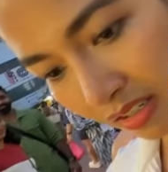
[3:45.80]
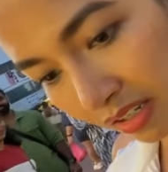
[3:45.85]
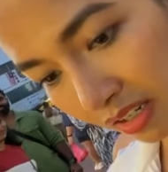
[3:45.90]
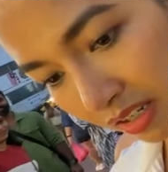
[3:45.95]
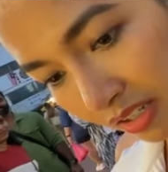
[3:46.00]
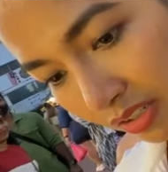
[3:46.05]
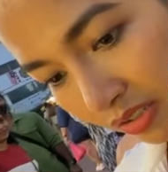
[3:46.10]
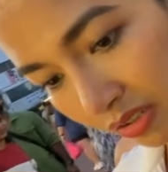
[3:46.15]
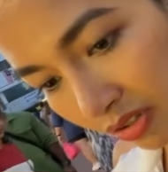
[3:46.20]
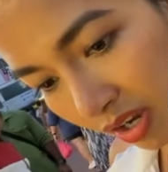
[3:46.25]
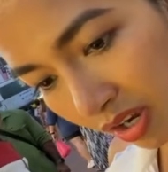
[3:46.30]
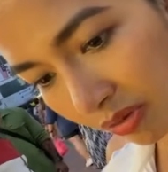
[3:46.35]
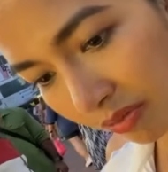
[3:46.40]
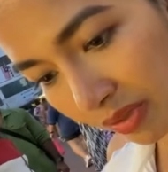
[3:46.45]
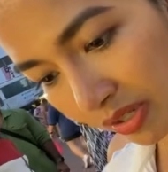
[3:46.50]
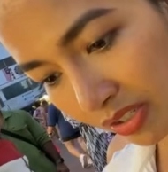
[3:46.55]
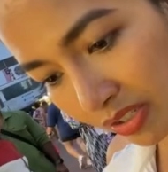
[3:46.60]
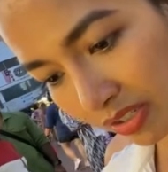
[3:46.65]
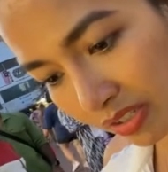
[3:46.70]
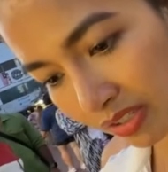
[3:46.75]
I don't know how
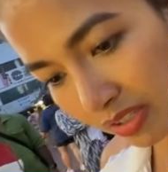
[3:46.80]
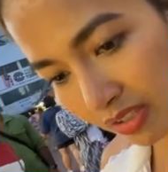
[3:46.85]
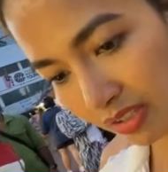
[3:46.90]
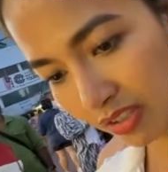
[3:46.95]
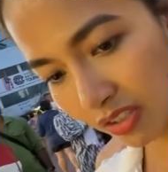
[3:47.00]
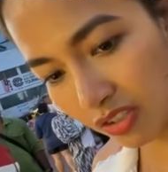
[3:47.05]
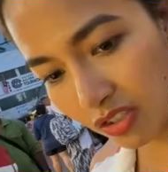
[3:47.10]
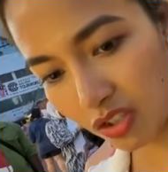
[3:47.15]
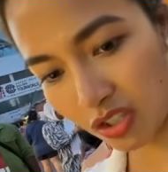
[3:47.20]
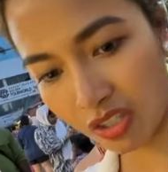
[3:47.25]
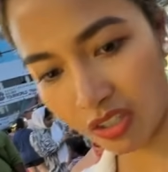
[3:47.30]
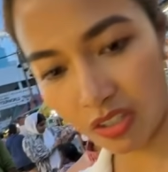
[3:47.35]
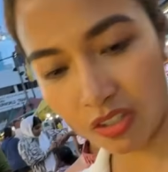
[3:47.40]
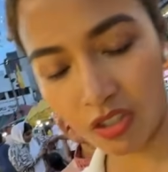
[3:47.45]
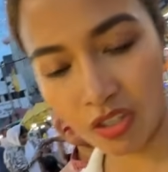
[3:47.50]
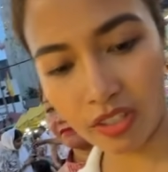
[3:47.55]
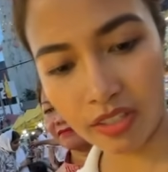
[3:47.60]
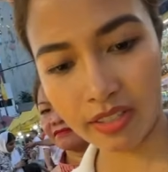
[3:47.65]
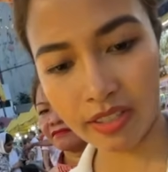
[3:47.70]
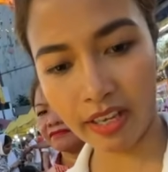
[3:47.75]
much is it, did
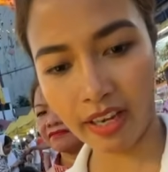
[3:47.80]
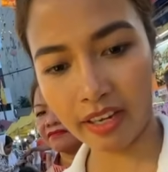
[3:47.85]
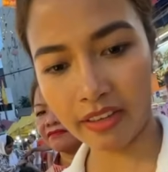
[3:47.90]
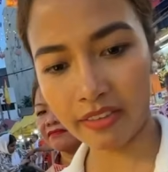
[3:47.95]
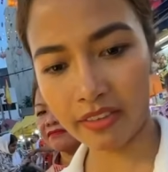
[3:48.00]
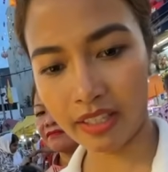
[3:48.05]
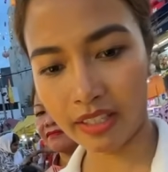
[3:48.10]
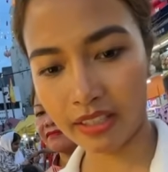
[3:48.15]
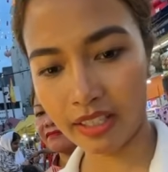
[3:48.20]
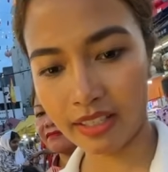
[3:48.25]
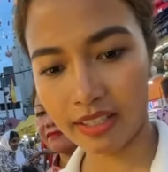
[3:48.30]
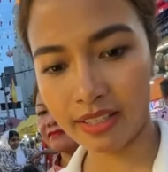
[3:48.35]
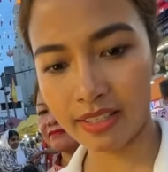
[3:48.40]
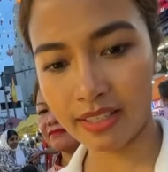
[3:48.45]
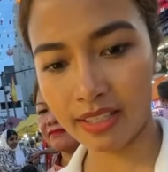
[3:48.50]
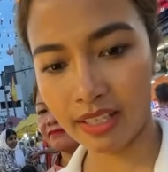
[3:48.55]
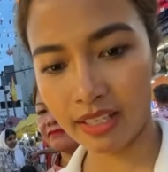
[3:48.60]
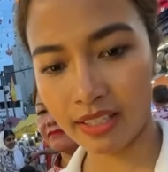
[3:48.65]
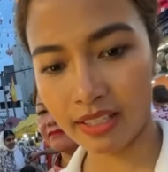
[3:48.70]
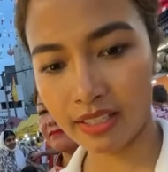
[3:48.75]
she say. I think that's
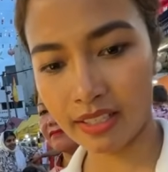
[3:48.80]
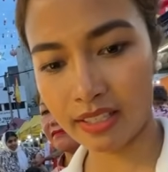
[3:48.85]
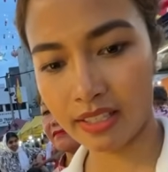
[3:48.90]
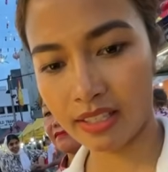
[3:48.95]
six.